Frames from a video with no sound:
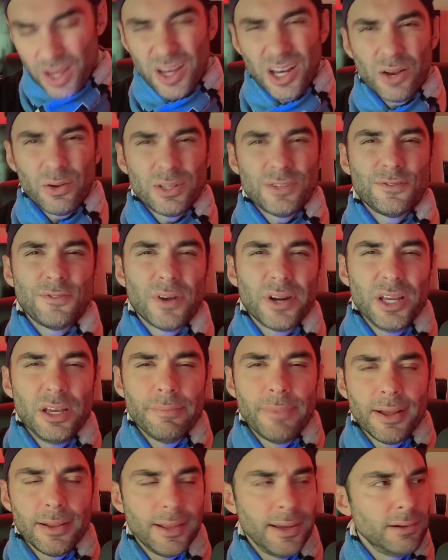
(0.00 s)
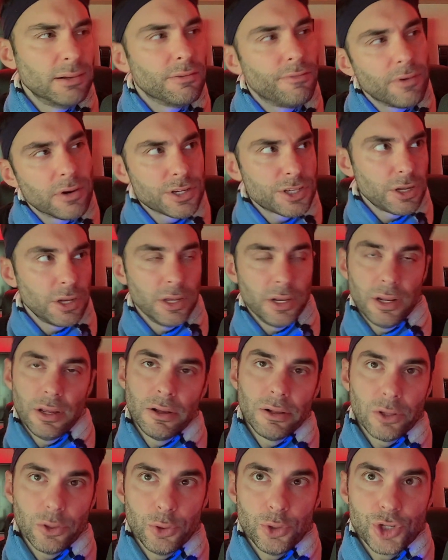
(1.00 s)
You know what's funny about like diversity and
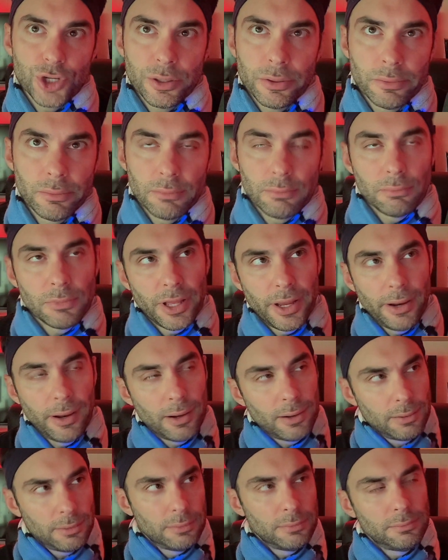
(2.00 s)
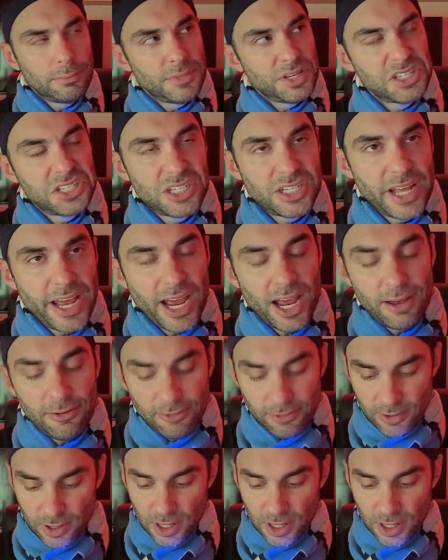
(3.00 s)
inclusion, like staff,